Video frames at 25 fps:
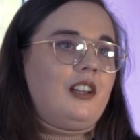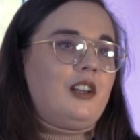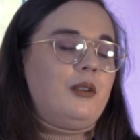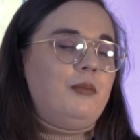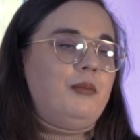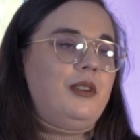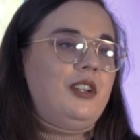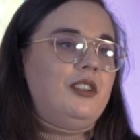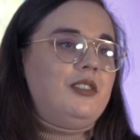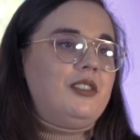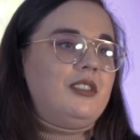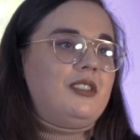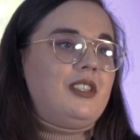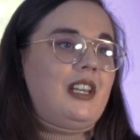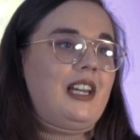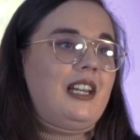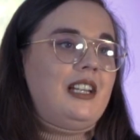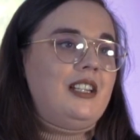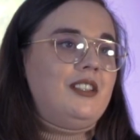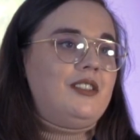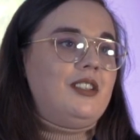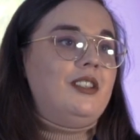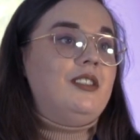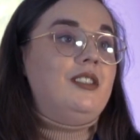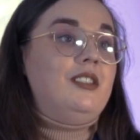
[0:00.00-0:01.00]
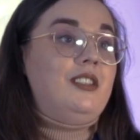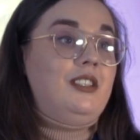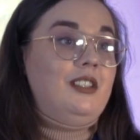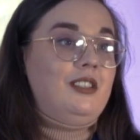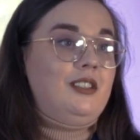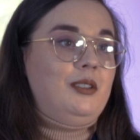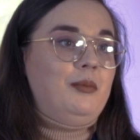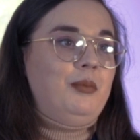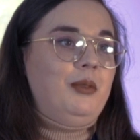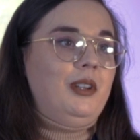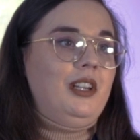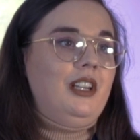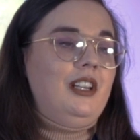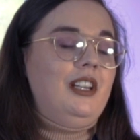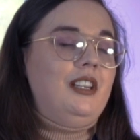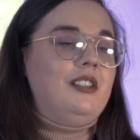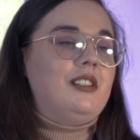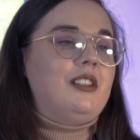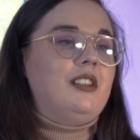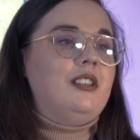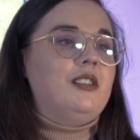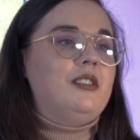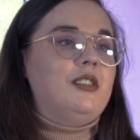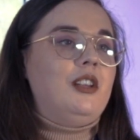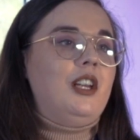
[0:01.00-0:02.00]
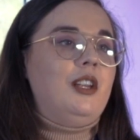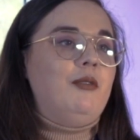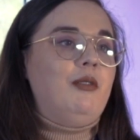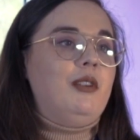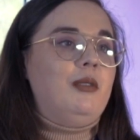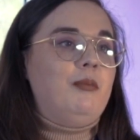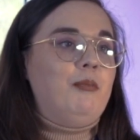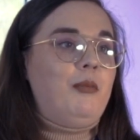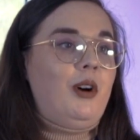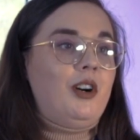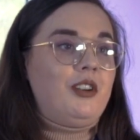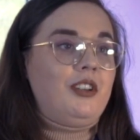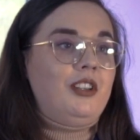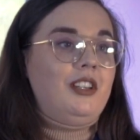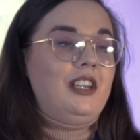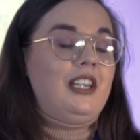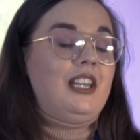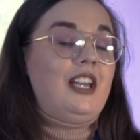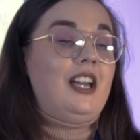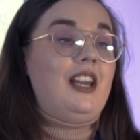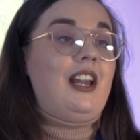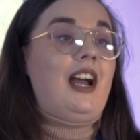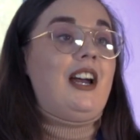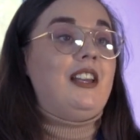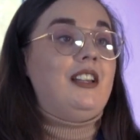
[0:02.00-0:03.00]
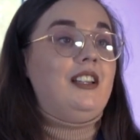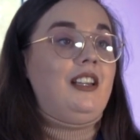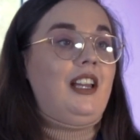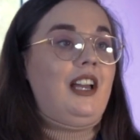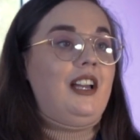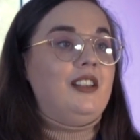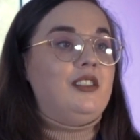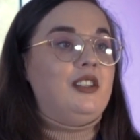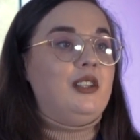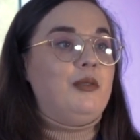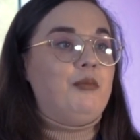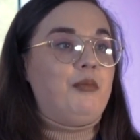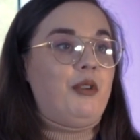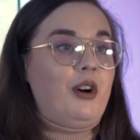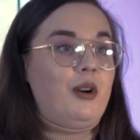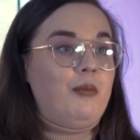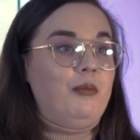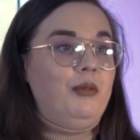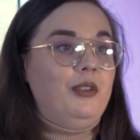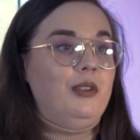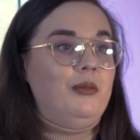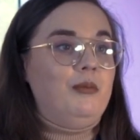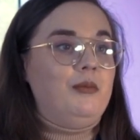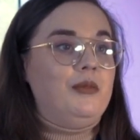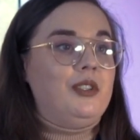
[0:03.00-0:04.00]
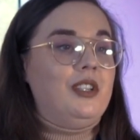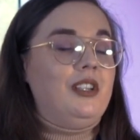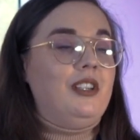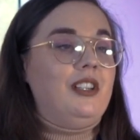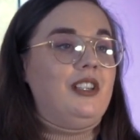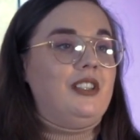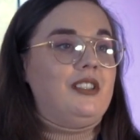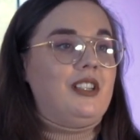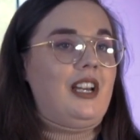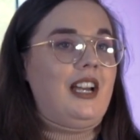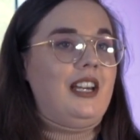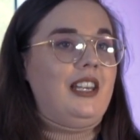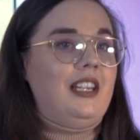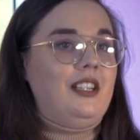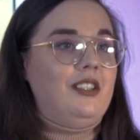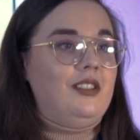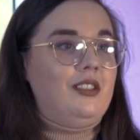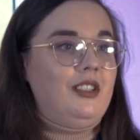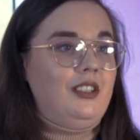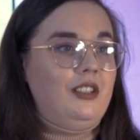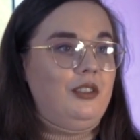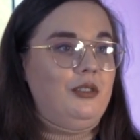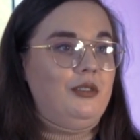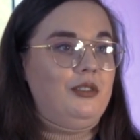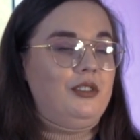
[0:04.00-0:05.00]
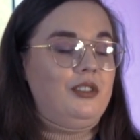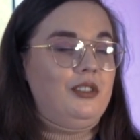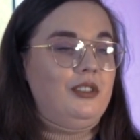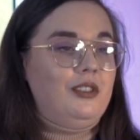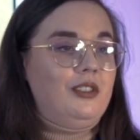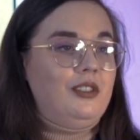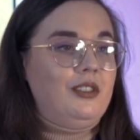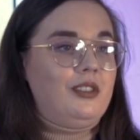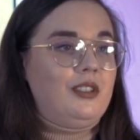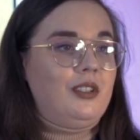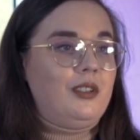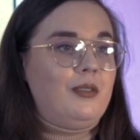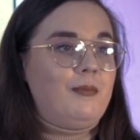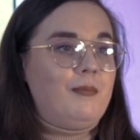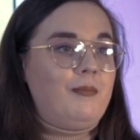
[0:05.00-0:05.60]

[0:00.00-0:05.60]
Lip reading: Computer science as a discipline is concerned with modelling and analysing problems and designing solutions.